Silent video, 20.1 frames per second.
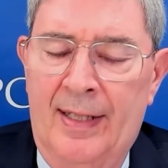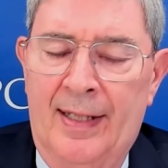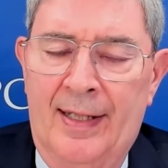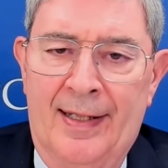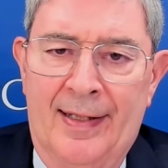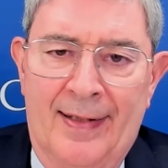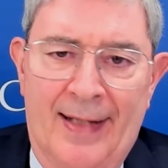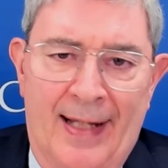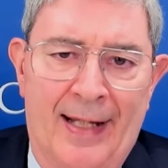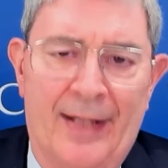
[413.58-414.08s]

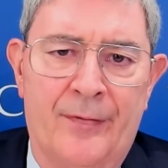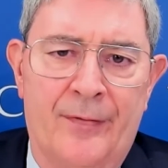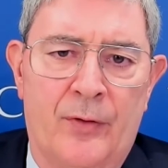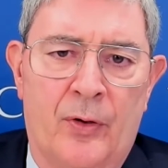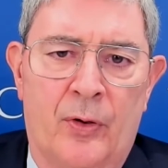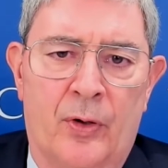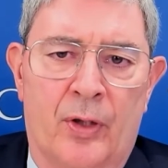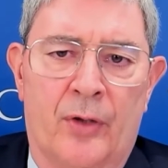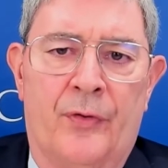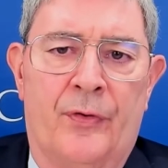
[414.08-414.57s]
That, of
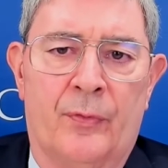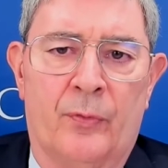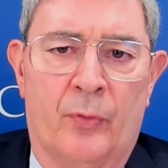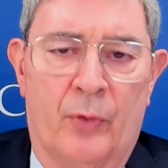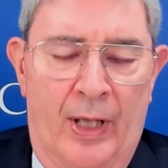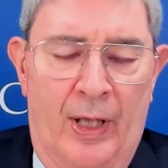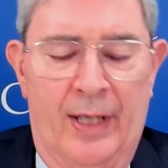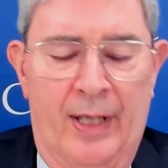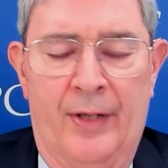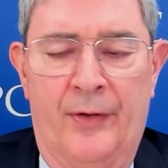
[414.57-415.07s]
course,
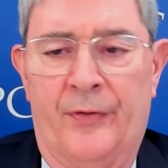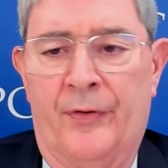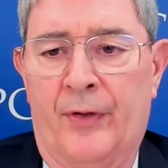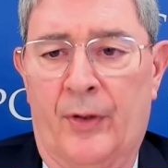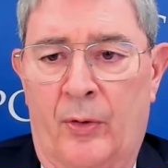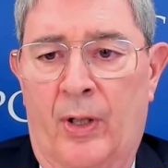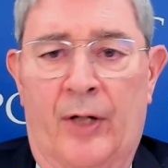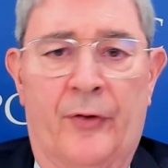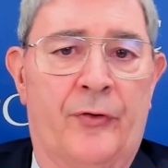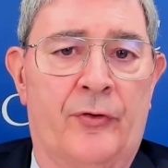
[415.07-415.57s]
raised the
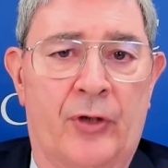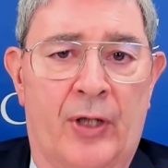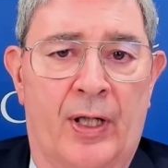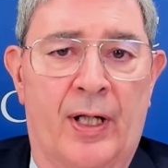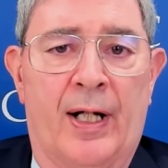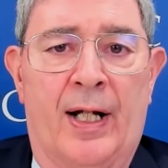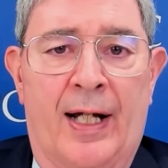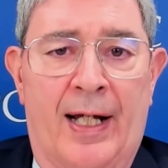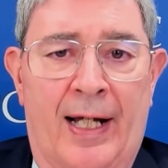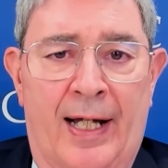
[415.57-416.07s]
question,
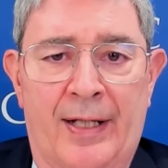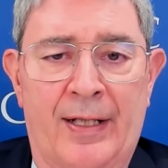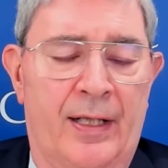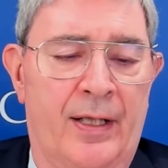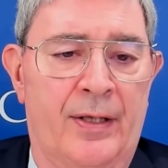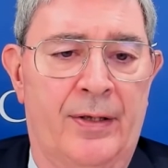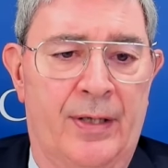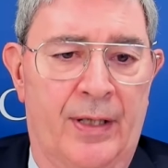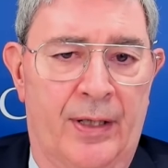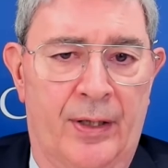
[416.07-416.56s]
how do you
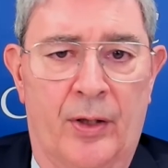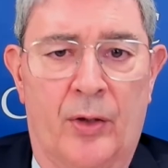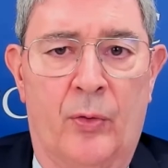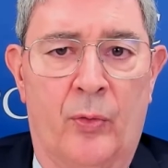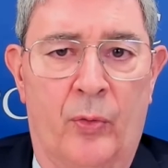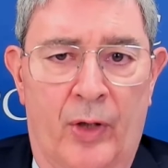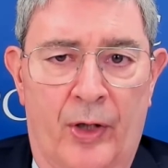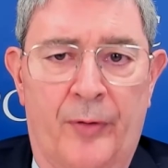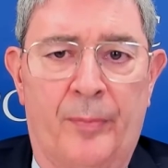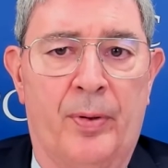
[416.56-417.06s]
deal
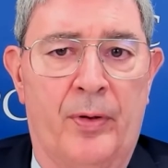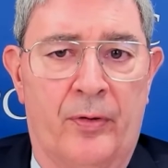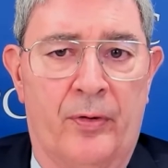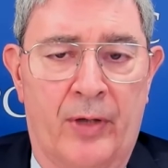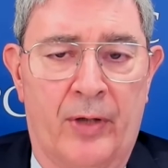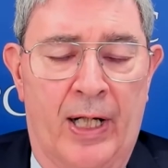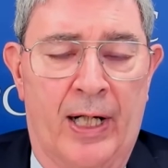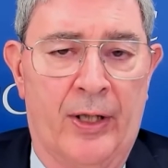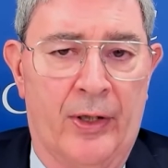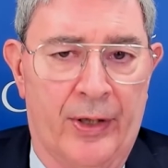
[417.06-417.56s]
with
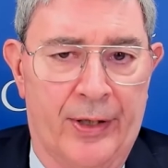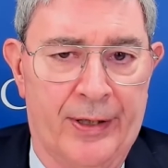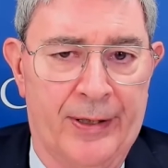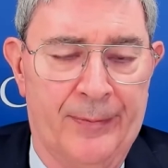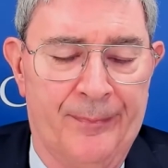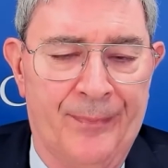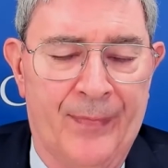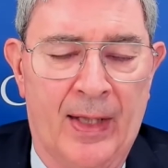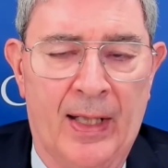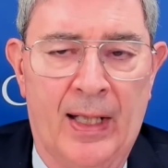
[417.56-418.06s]
plurality?
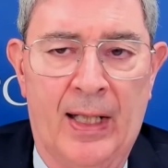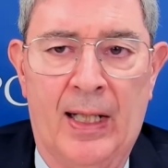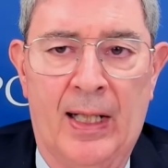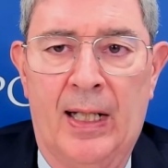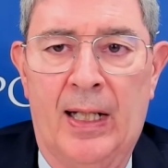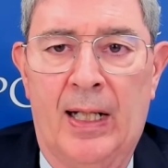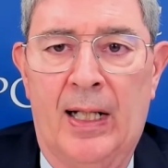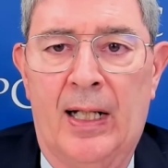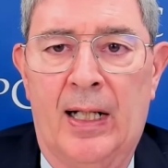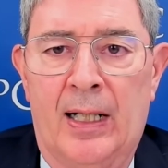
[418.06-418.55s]

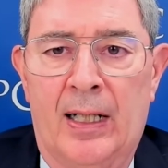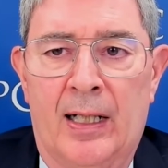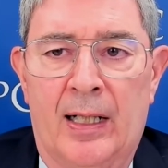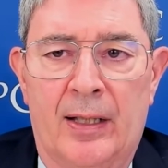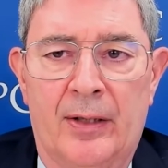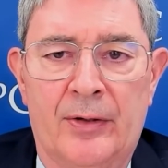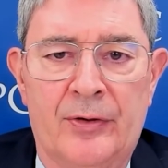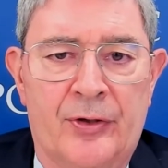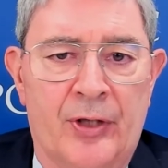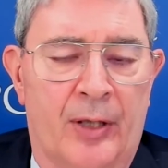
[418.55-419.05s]

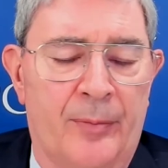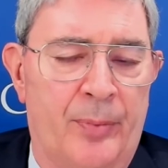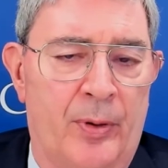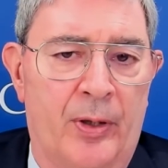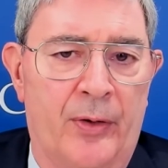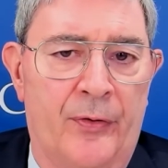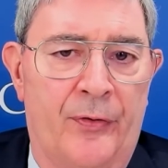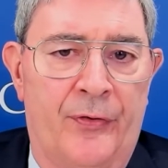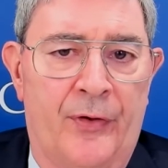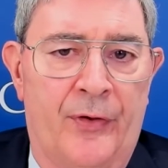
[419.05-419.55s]
John
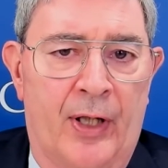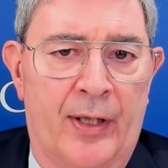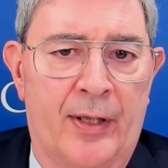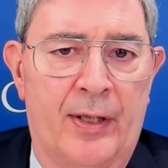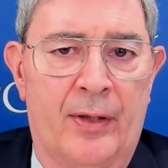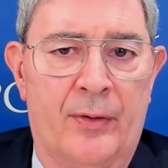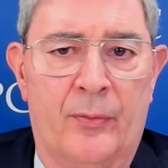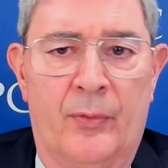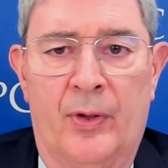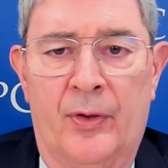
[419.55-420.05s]
Paul
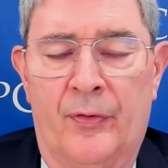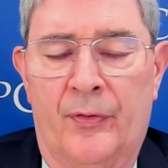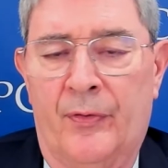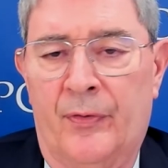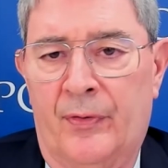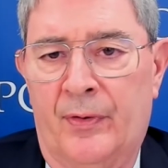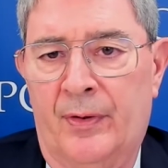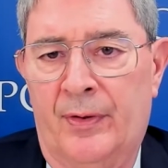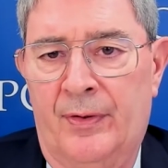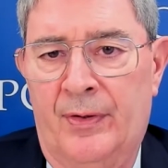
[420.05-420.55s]
II was
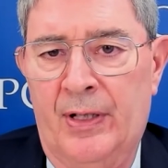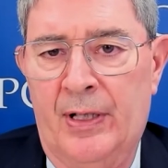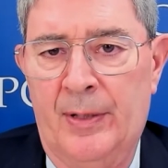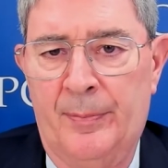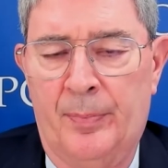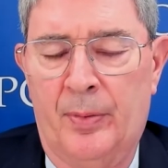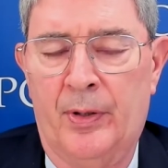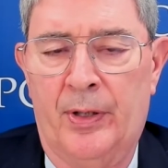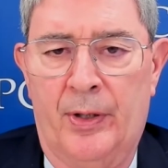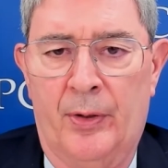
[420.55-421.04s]

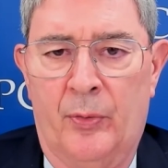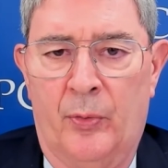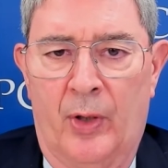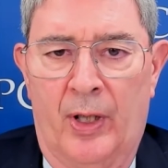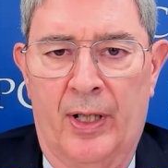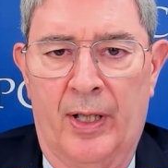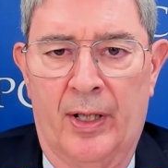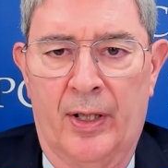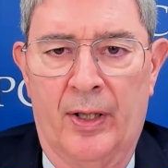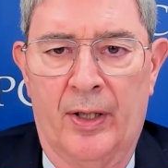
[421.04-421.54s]
deeply
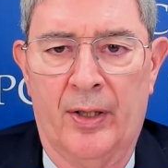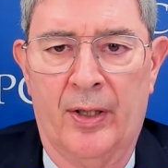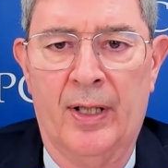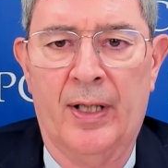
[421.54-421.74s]
aware